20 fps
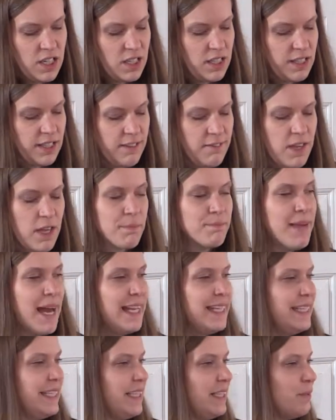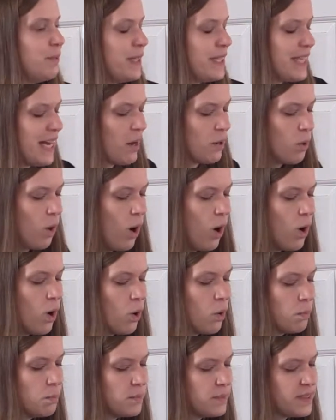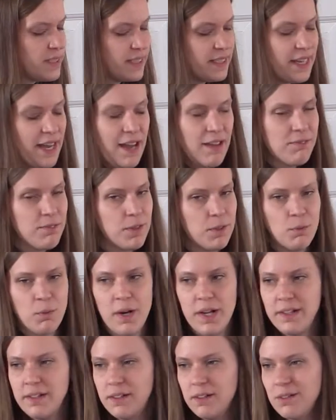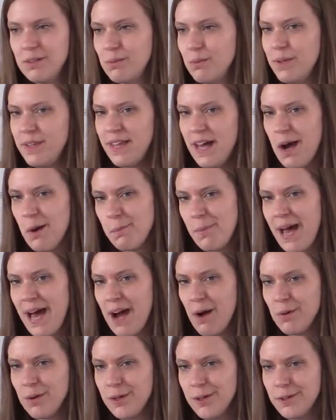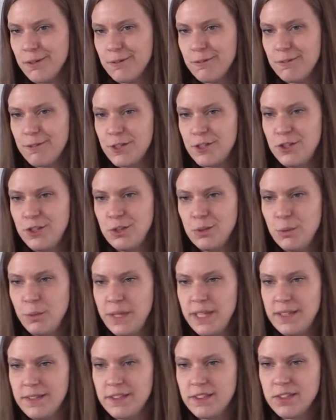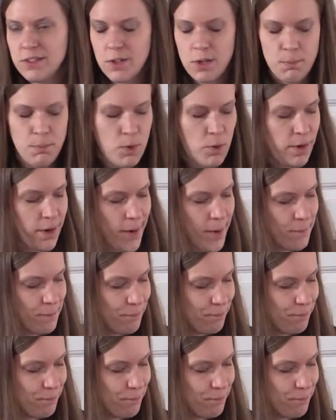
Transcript: leaving many without homes and everyone without power for 2 weeks or more.